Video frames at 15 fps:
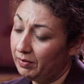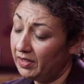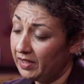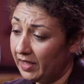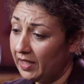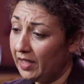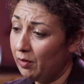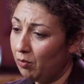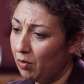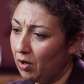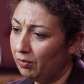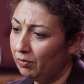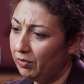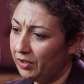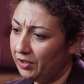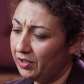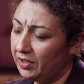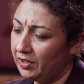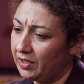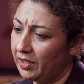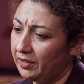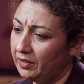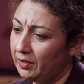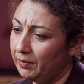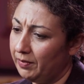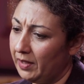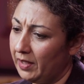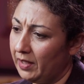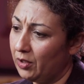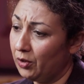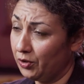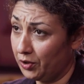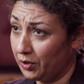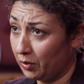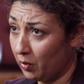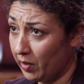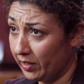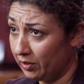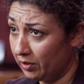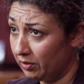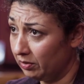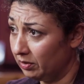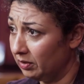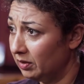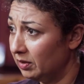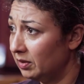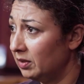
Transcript: particularly one which is going to be consequential